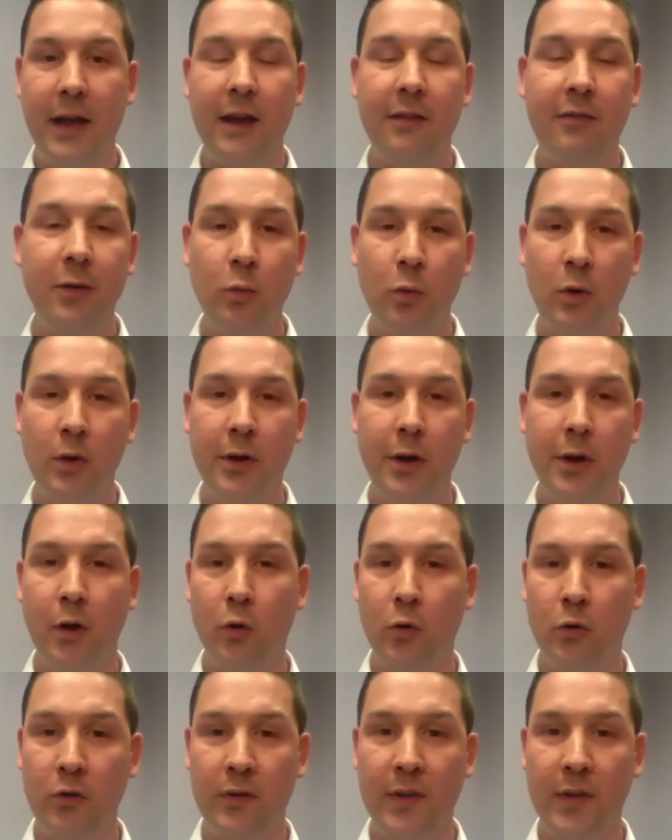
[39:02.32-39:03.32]
Everyone
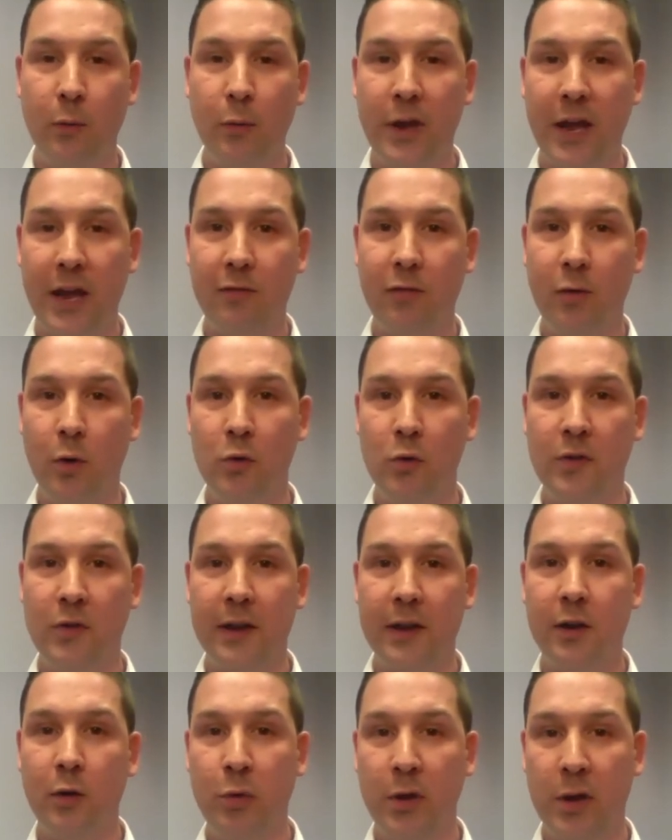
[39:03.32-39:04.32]
knows that we have roads
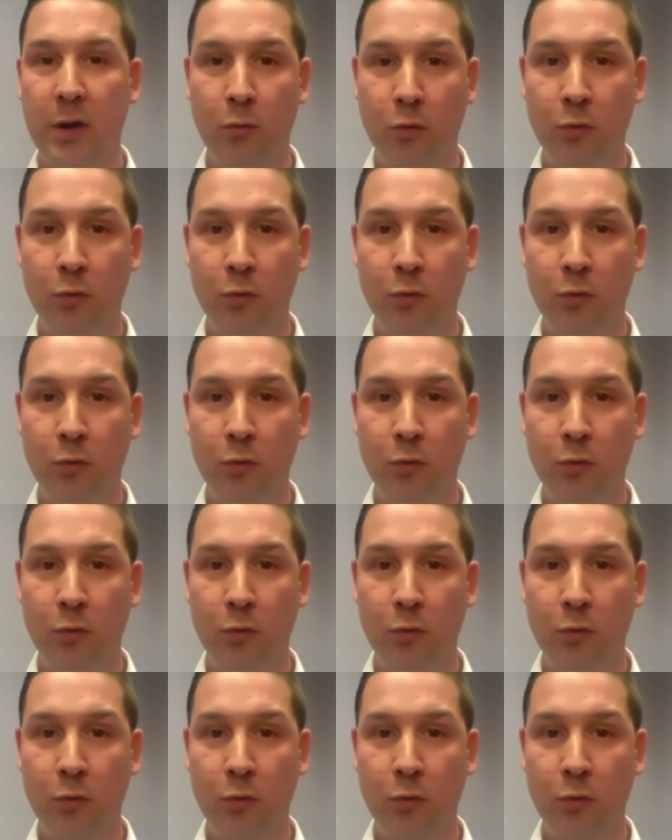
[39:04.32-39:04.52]
that could be